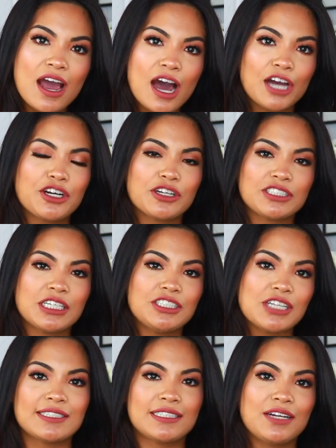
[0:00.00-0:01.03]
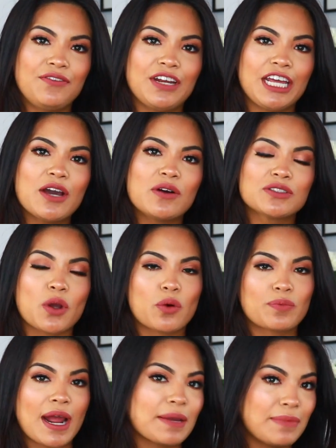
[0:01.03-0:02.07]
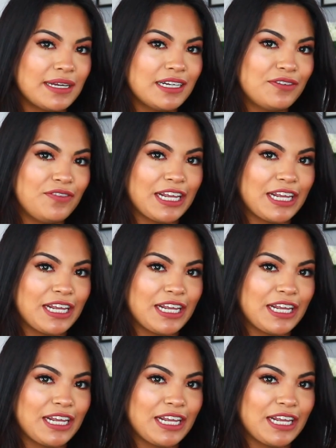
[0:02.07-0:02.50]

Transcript: under suggested videos or recommended